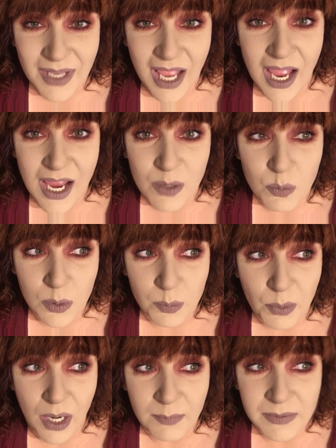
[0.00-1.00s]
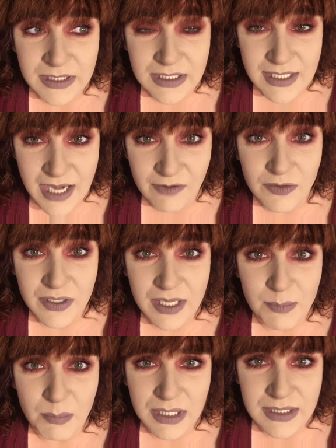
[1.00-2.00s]
I will probably never
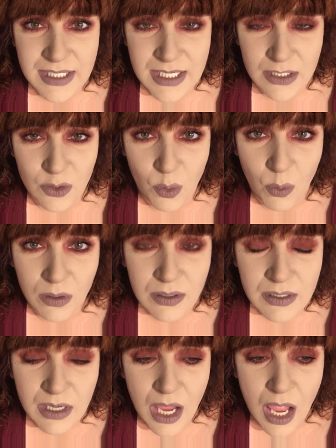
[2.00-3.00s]
get my day in court.